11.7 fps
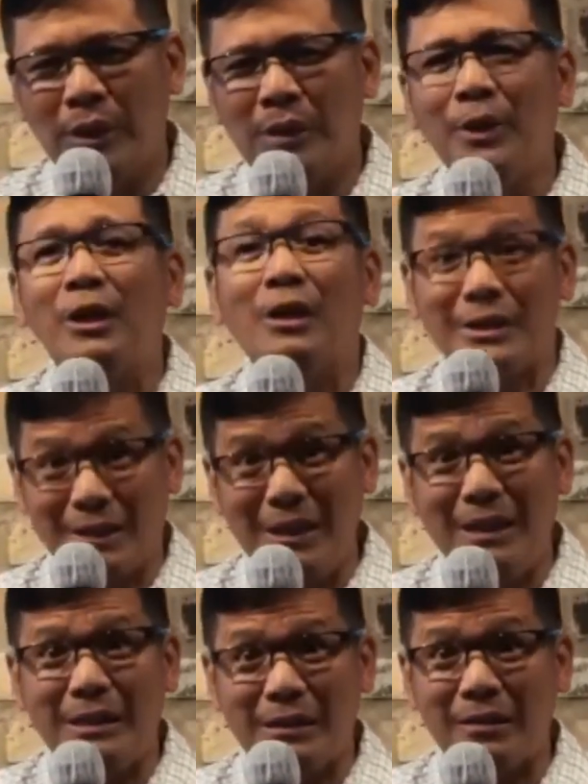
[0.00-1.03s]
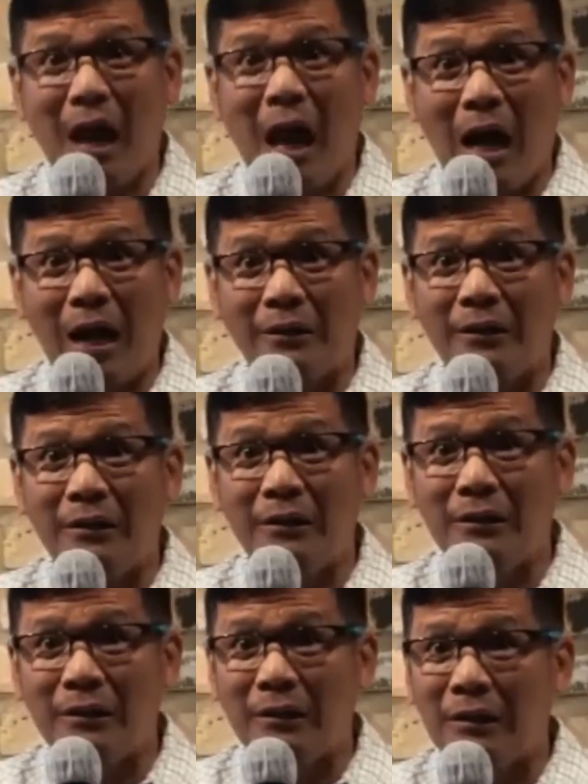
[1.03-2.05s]
Because He is God
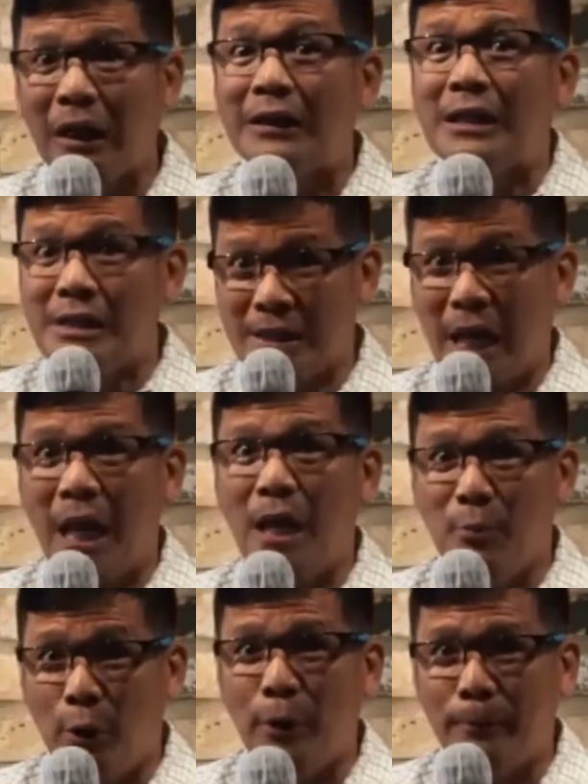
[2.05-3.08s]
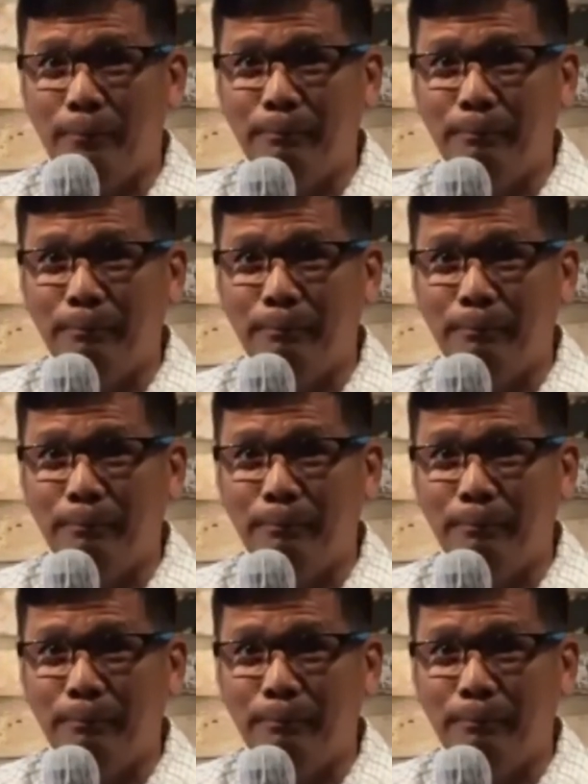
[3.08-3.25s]
that is able.